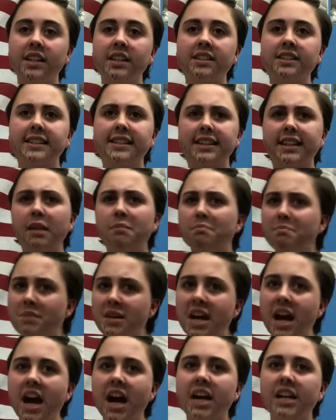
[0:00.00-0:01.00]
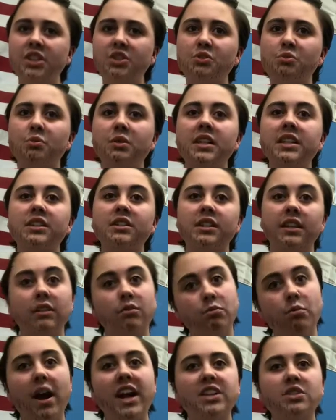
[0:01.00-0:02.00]
and slip behind Tree's
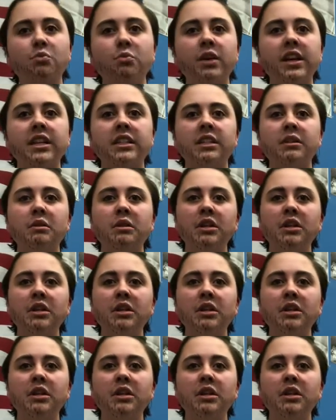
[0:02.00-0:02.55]
right wing,